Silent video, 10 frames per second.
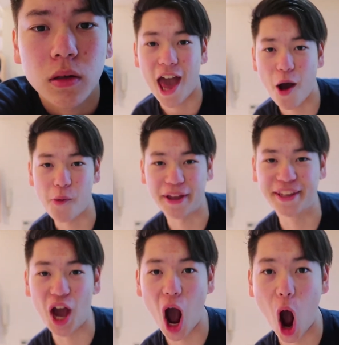There we
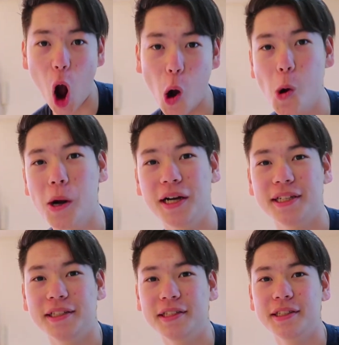go.
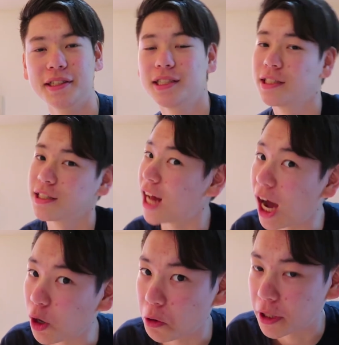
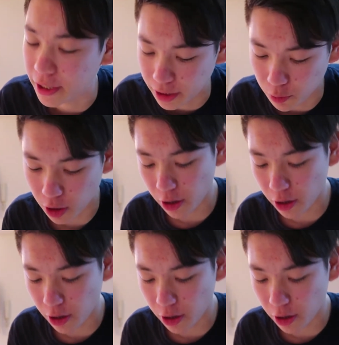Not crooked anymore.